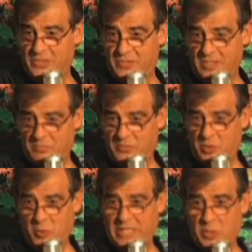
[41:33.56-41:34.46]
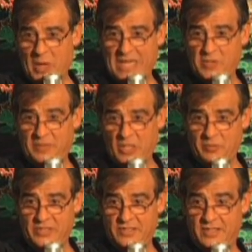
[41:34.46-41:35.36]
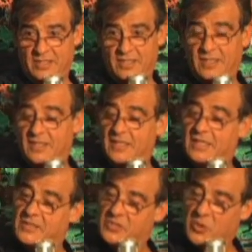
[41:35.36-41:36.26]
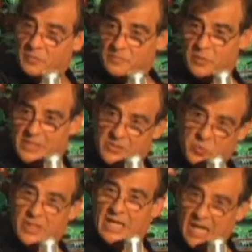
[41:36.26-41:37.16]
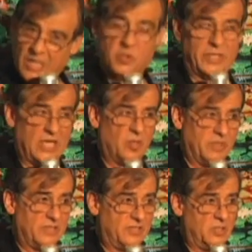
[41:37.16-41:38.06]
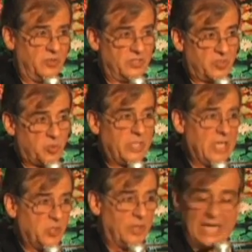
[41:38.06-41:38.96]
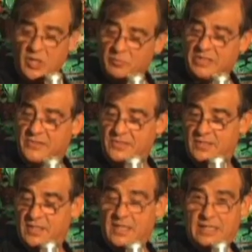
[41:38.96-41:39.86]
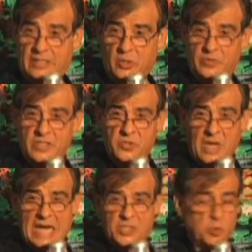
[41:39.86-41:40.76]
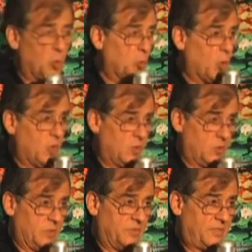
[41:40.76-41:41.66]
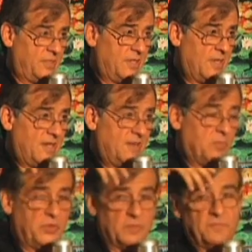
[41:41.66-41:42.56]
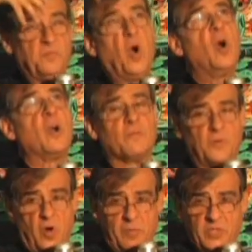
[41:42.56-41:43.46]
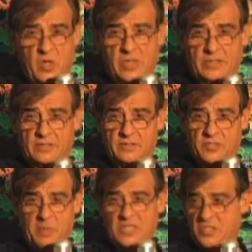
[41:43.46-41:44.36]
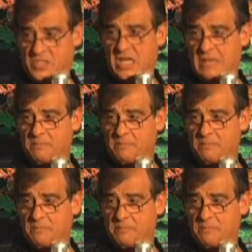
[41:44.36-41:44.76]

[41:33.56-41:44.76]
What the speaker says: the radioactive elements. So, but it's really 100 elements. So there's 300 elements here. These are actual worlds, but they're far, far beyond space and time.